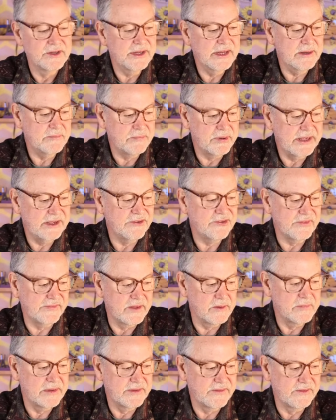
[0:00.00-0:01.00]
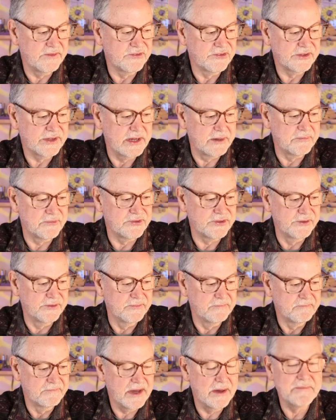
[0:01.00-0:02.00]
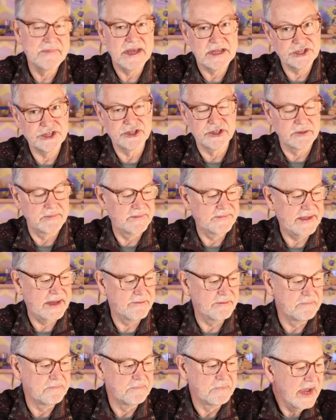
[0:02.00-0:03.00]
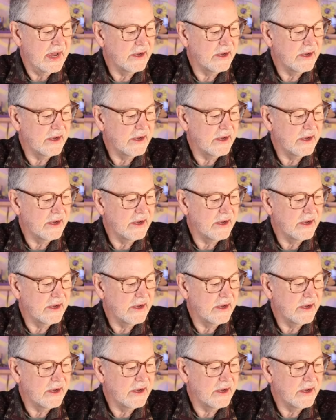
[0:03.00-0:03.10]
and placing them into those cups. So I'm not sure about that one.